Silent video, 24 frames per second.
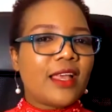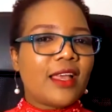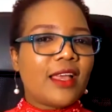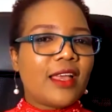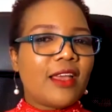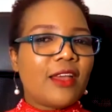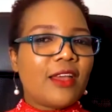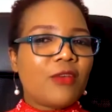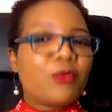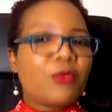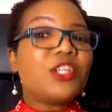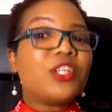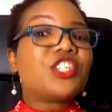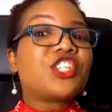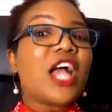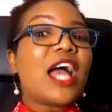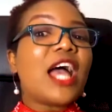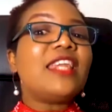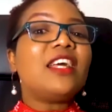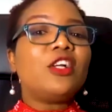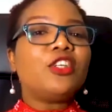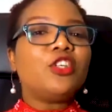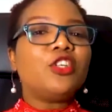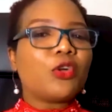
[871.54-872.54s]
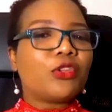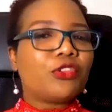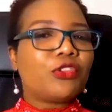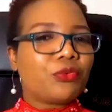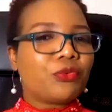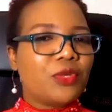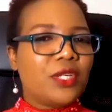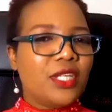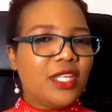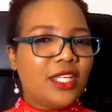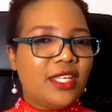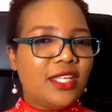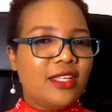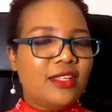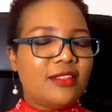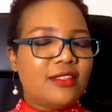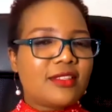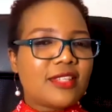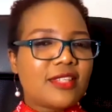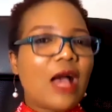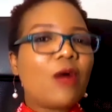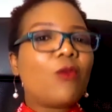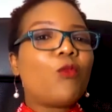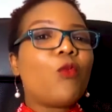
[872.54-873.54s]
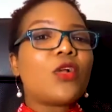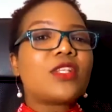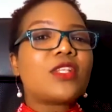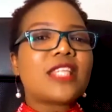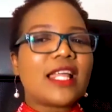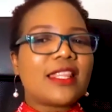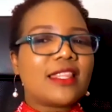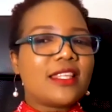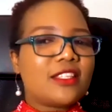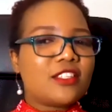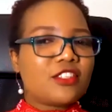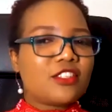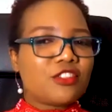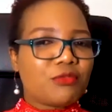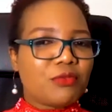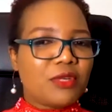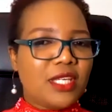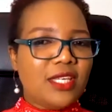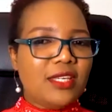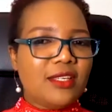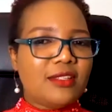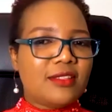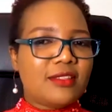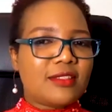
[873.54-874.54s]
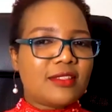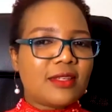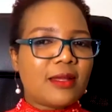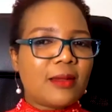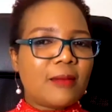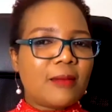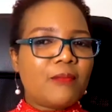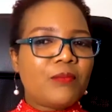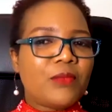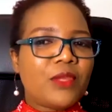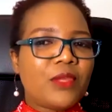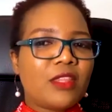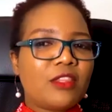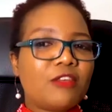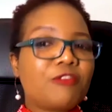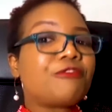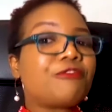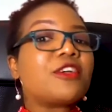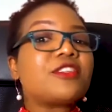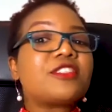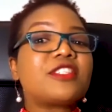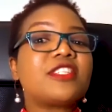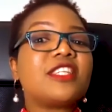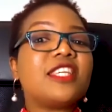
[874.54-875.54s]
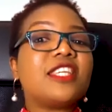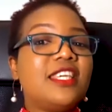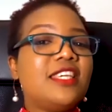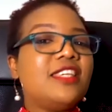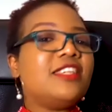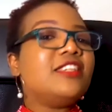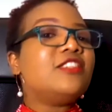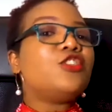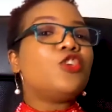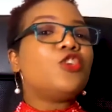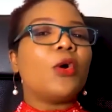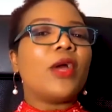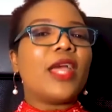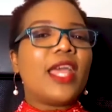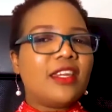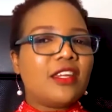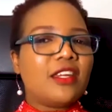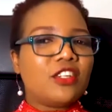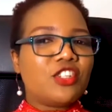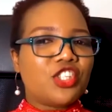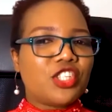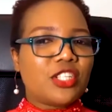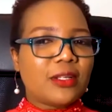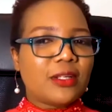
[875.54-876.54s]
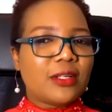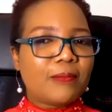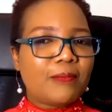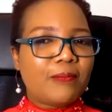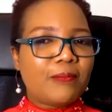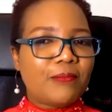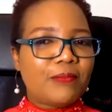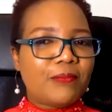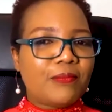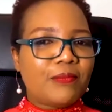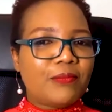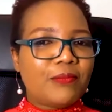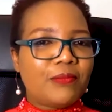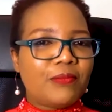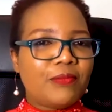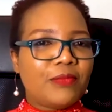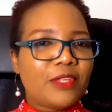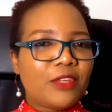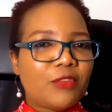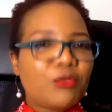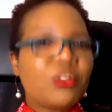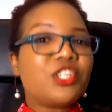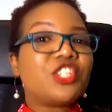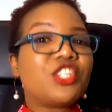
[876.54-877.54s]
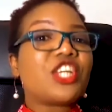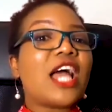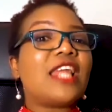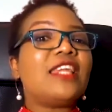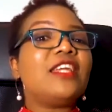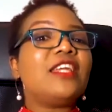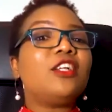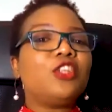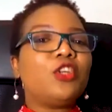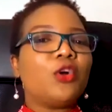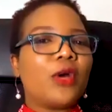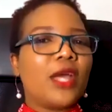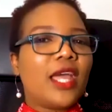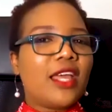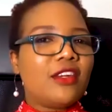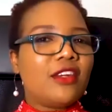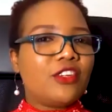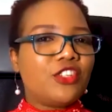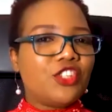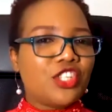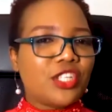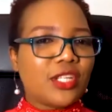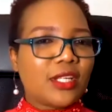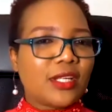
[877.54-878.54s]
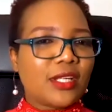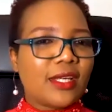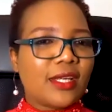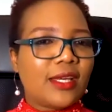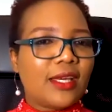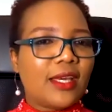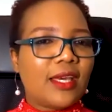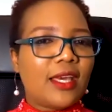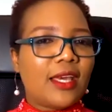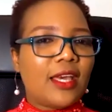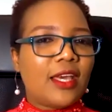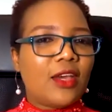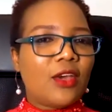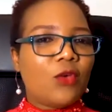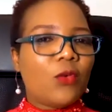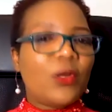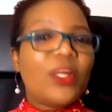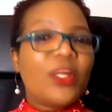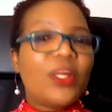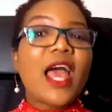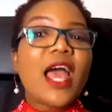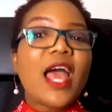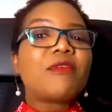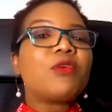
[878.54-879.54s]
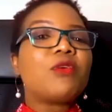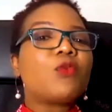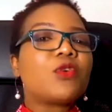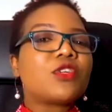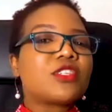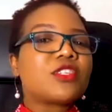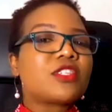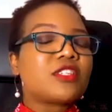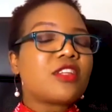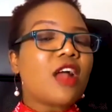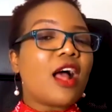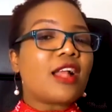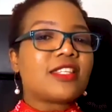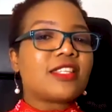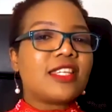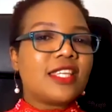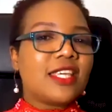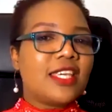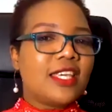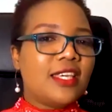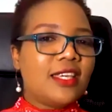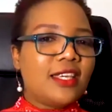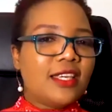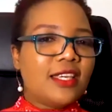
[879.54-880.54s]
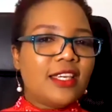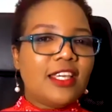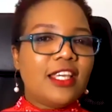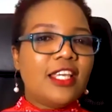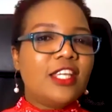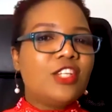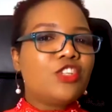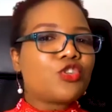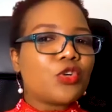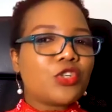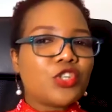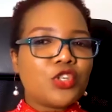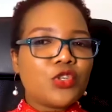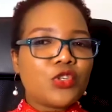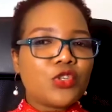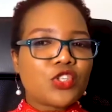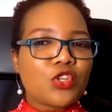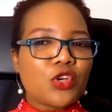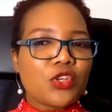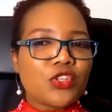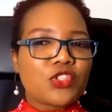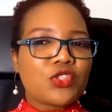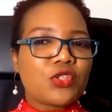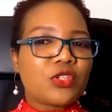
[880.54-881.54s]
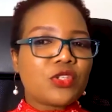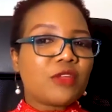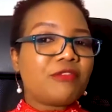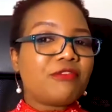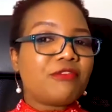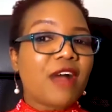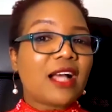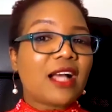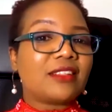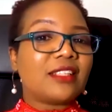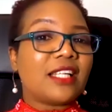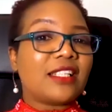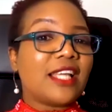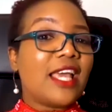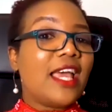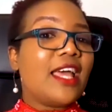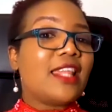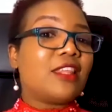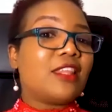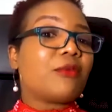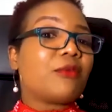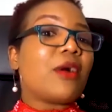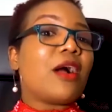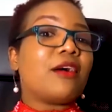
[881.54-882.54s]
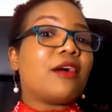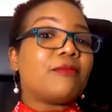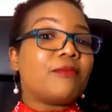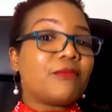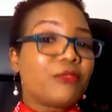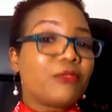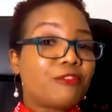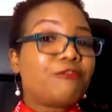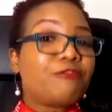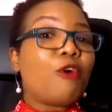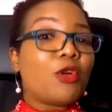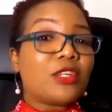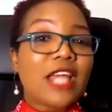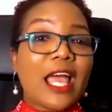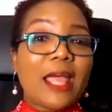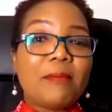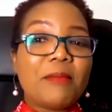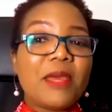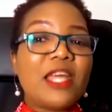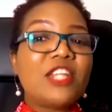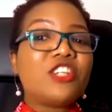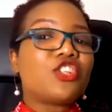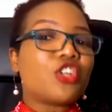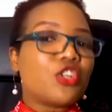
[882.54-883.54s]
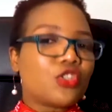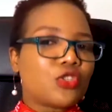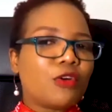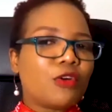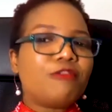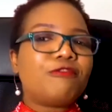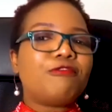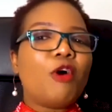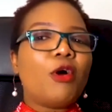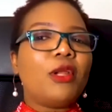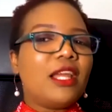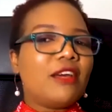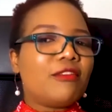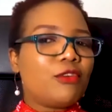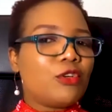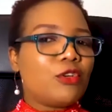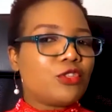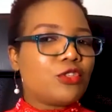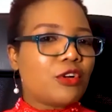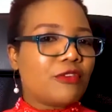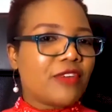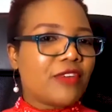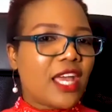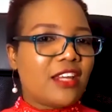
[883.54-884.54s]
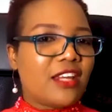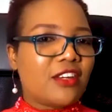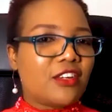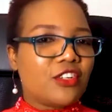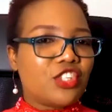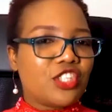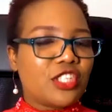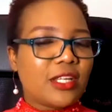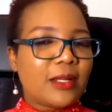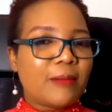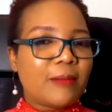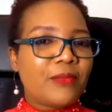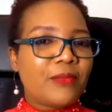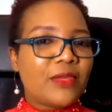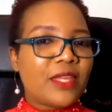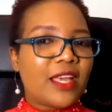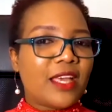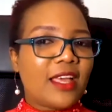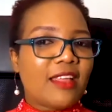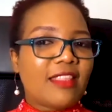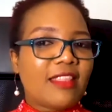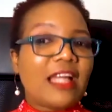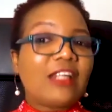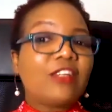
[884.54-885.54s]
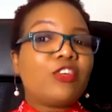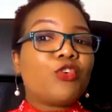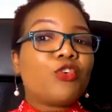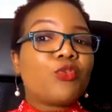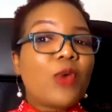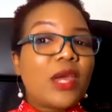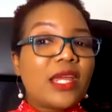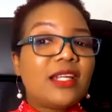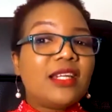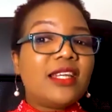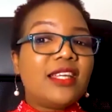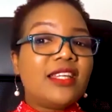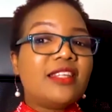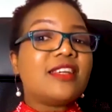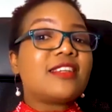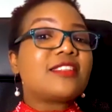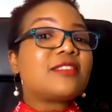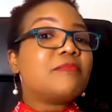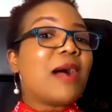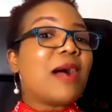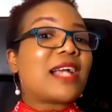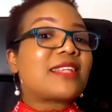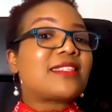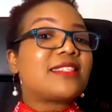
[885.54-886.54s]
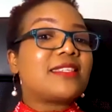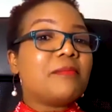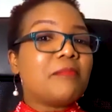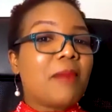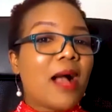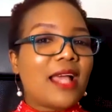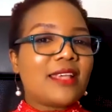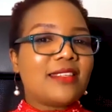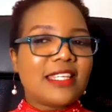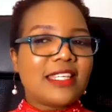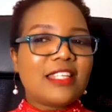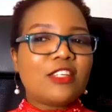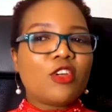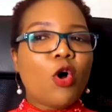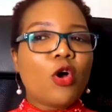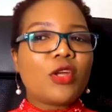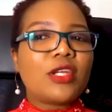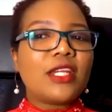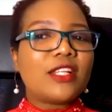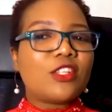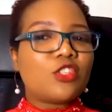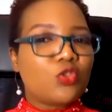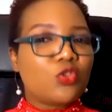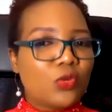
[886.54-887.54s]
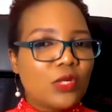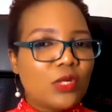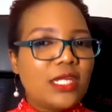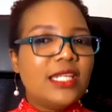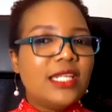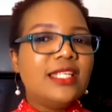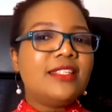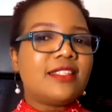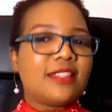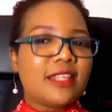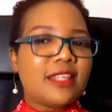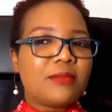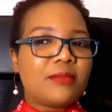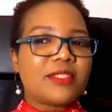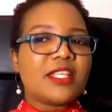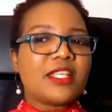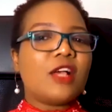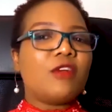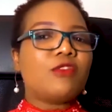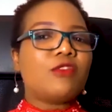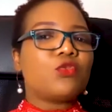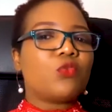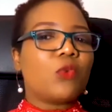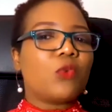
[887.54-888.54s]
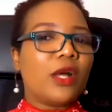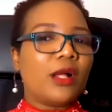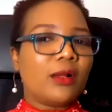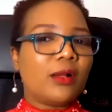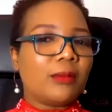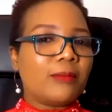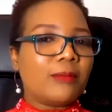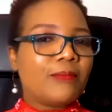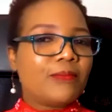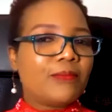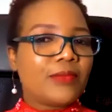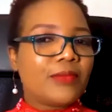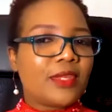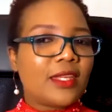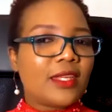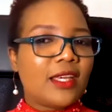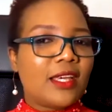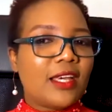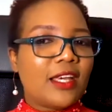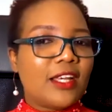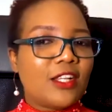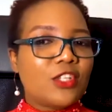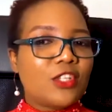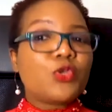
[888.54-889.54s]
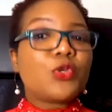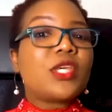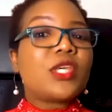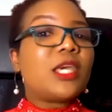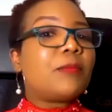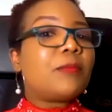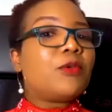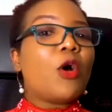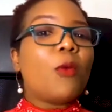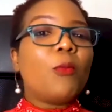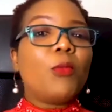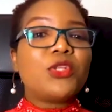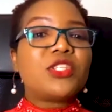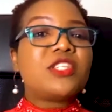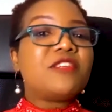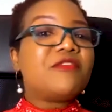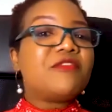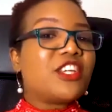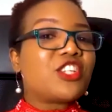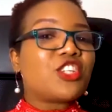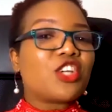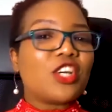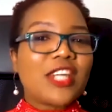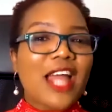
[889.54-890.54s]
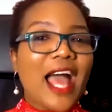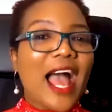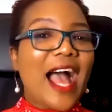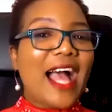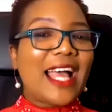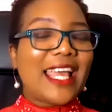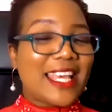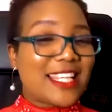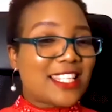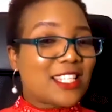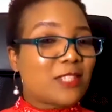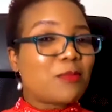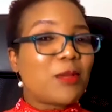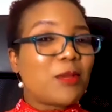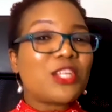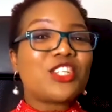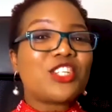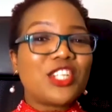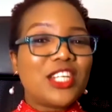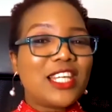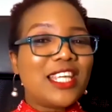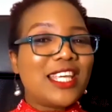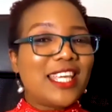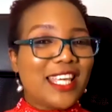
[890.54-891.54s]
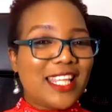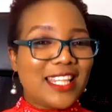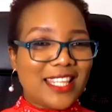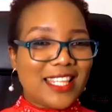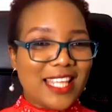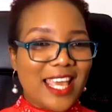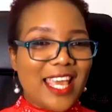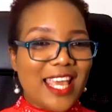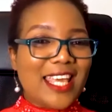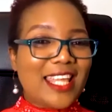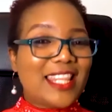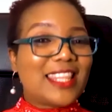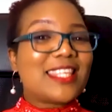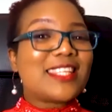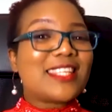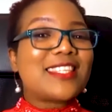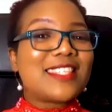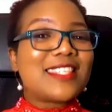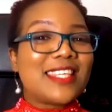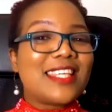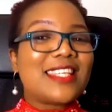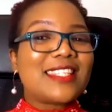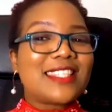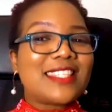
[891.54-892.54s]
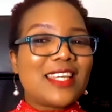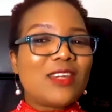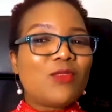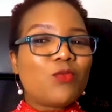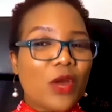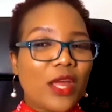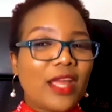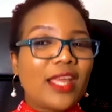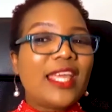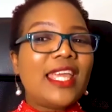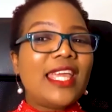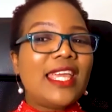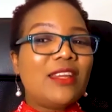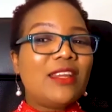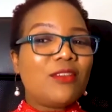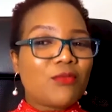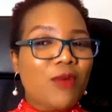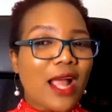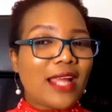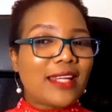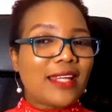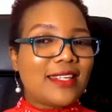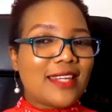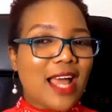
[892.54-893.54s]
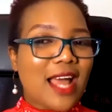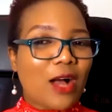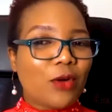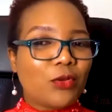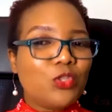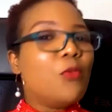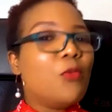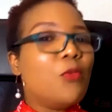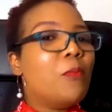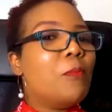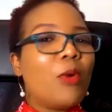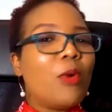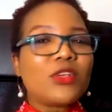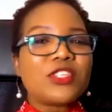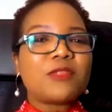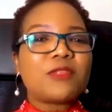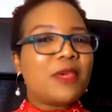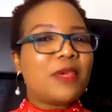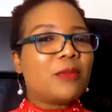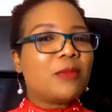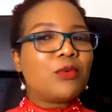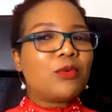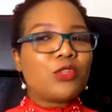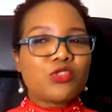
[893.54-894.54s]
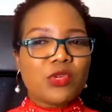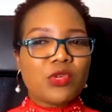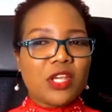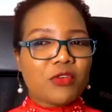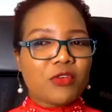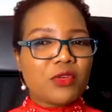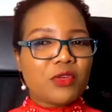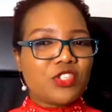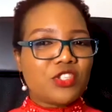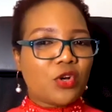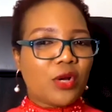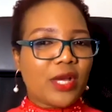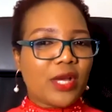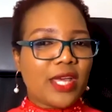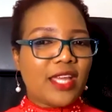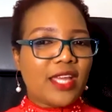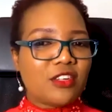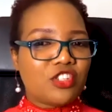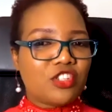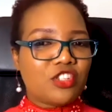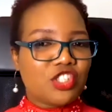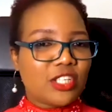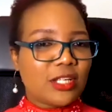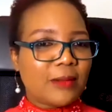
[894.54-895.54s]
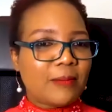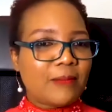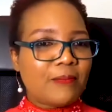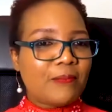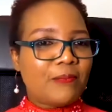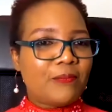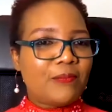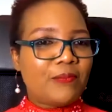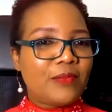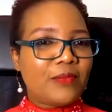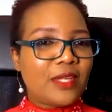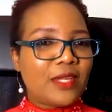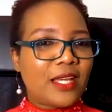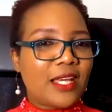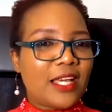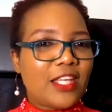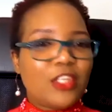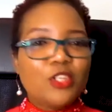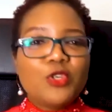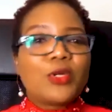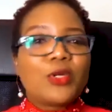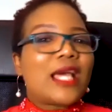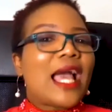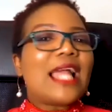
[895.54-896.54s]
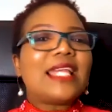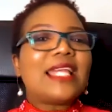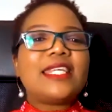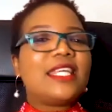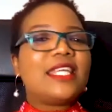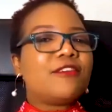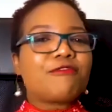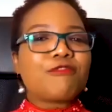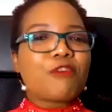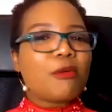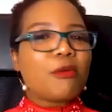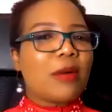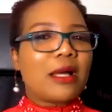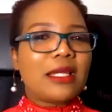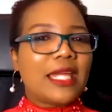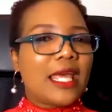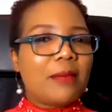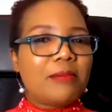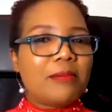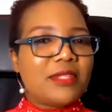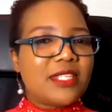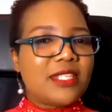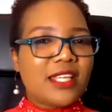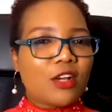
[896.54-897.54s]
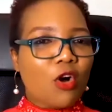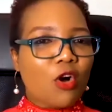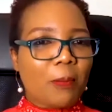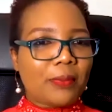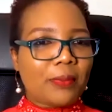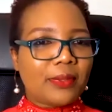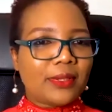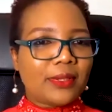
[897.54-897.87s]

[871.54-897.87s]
Rechannel your 3 E's. And what are these 3 E's? The first E is your energy. Rechannel your energy. When Harry was starting, he introduced us to the fact that there are 4 dimensions or 4 levels of energy that great leaders maximize in order to lead themselves well. To keep your motivation high, especially in the season we're in right now, you must be able to increase your energy. You can't give from an empty cup.